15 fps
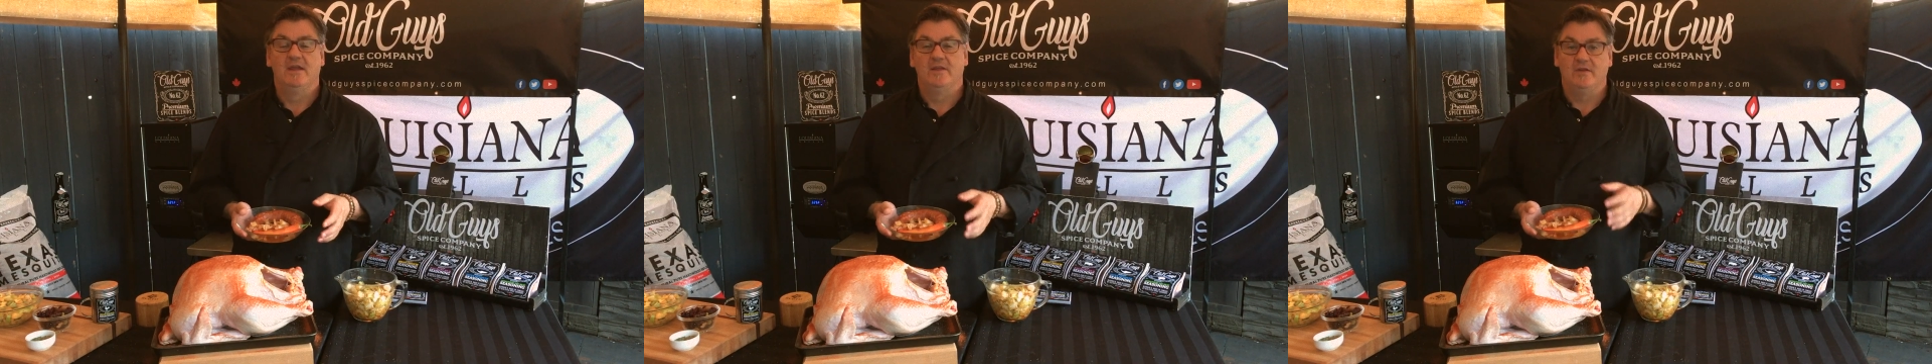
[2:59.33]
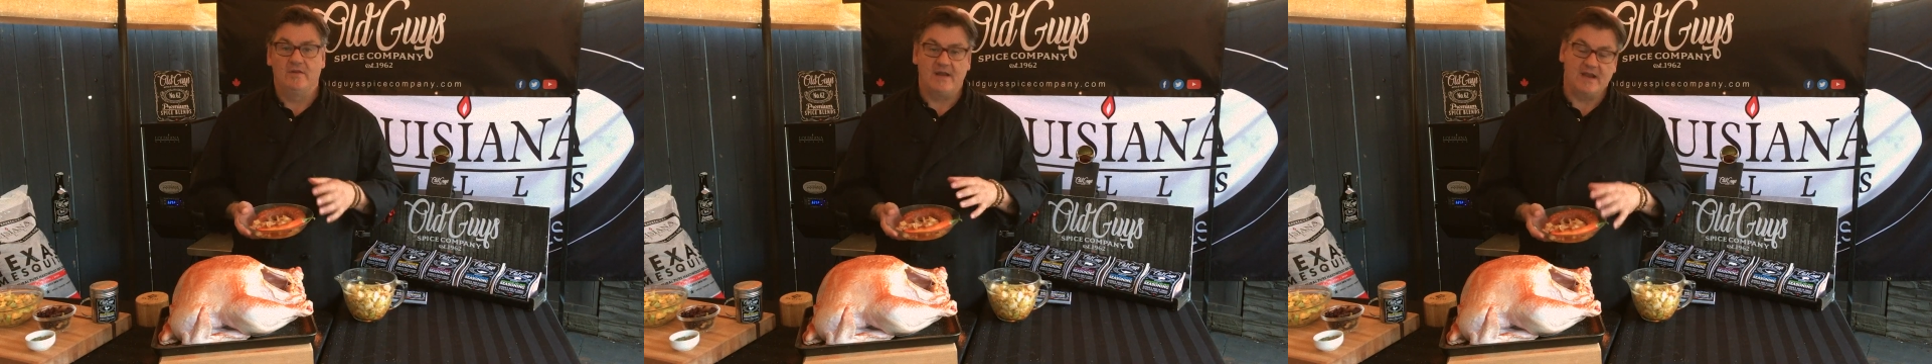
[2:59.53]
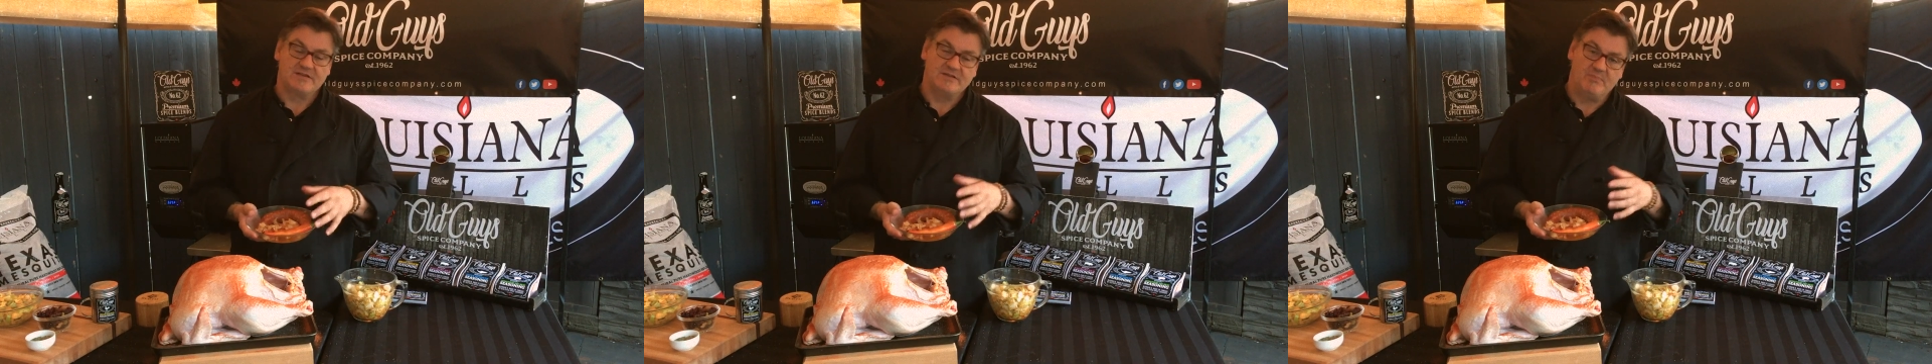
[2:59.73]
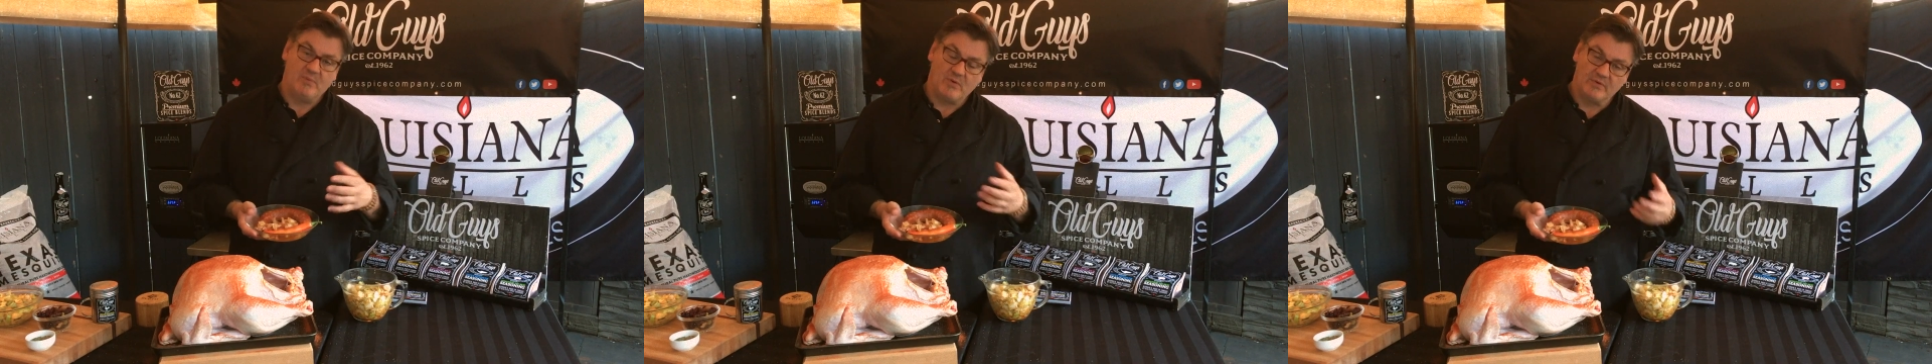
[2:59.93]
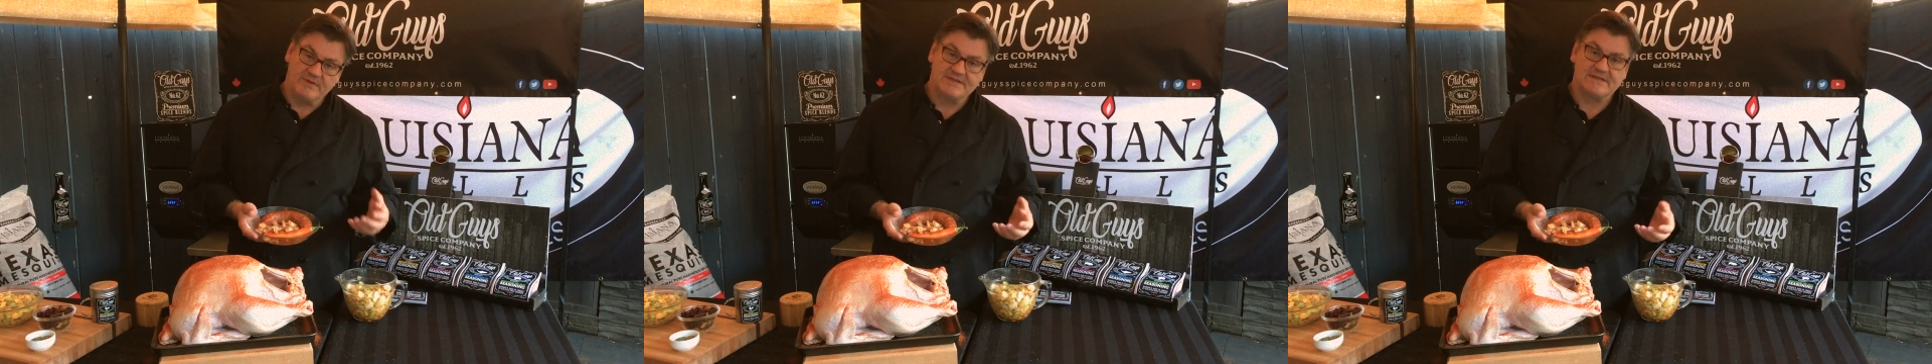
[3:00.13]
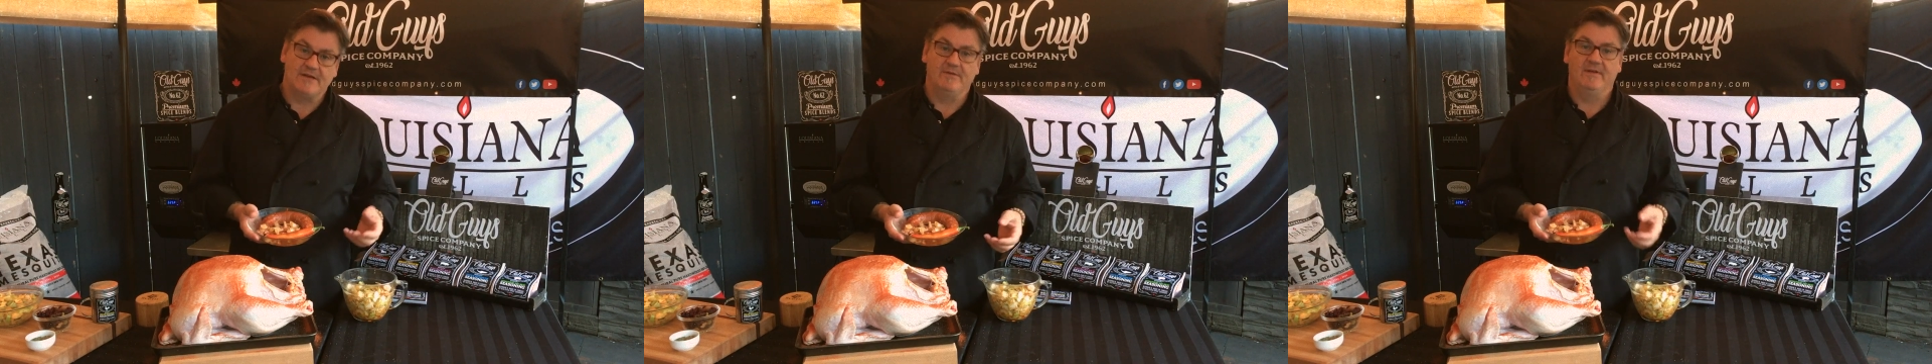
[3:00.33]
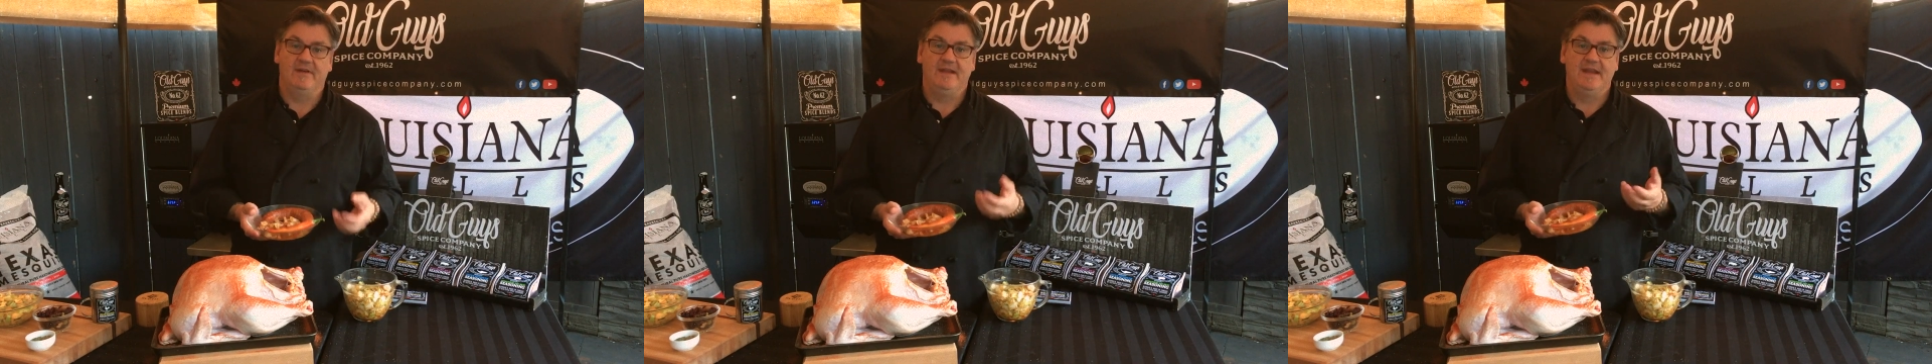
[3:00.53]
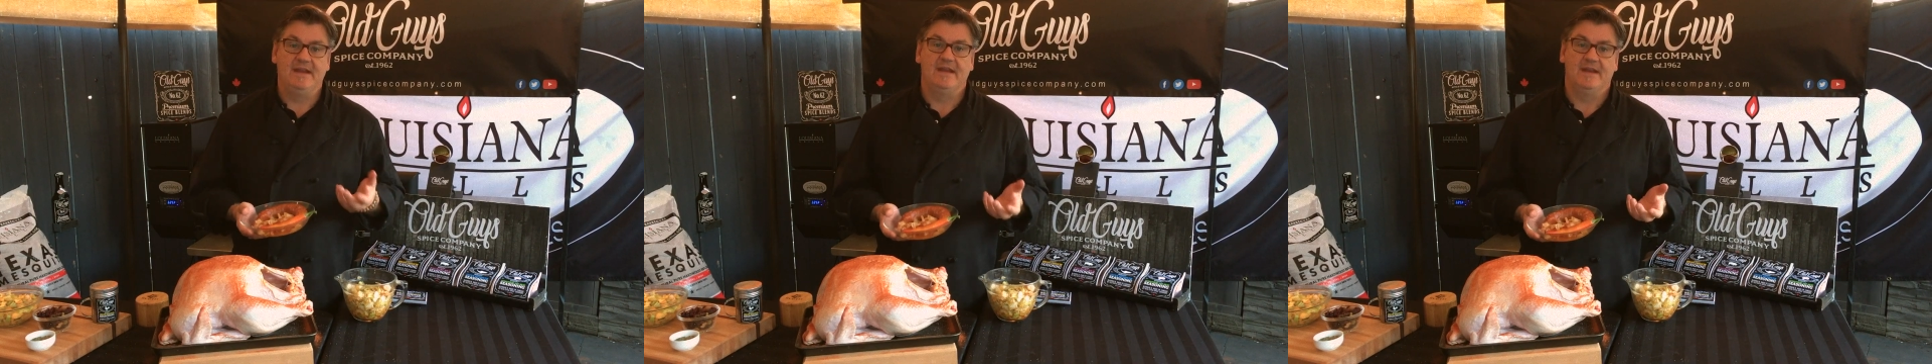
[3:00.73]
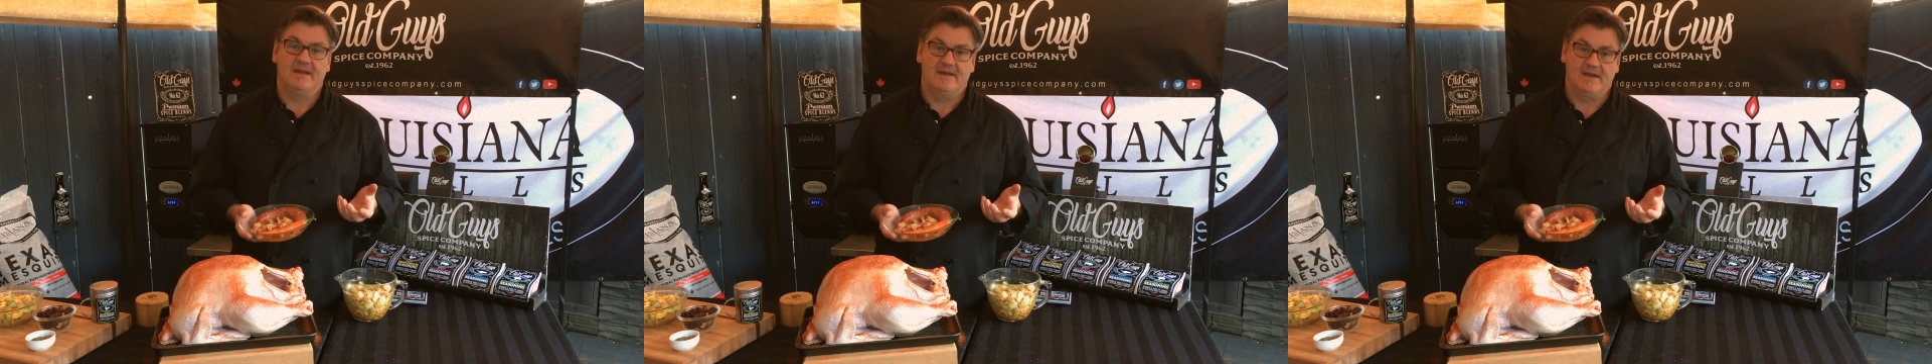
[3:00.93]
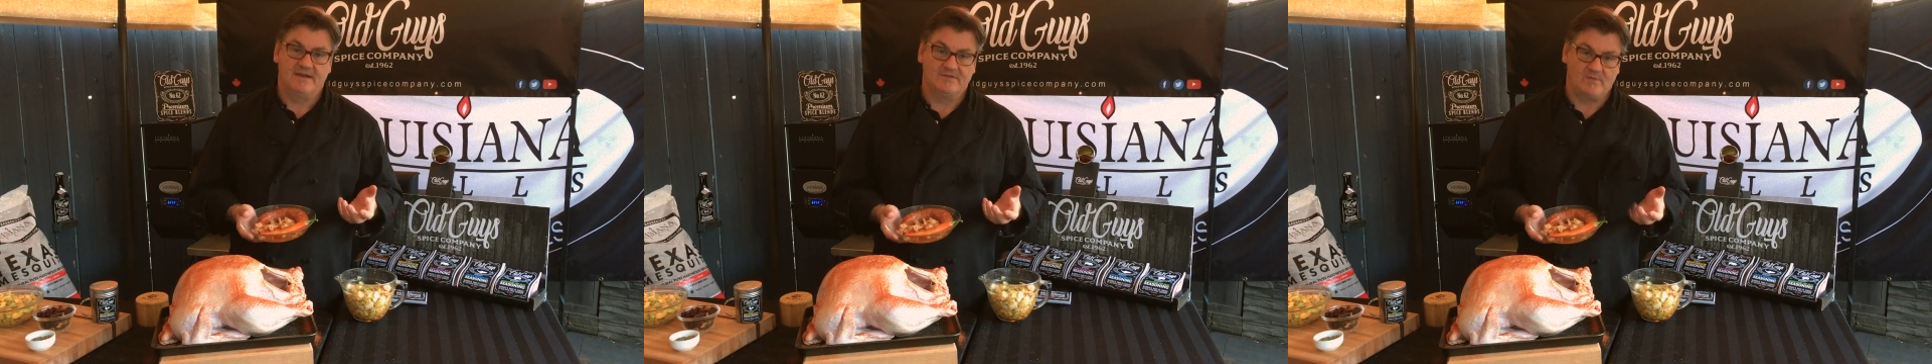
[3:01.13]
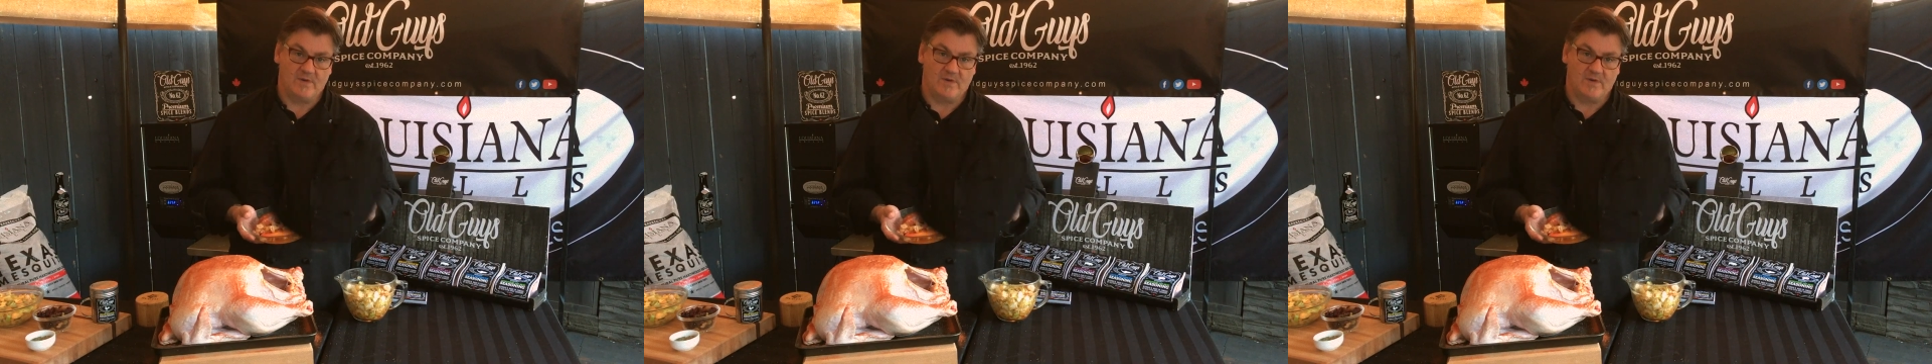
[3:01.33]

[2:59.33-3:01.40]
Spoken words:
you can actually pull this out and eat it as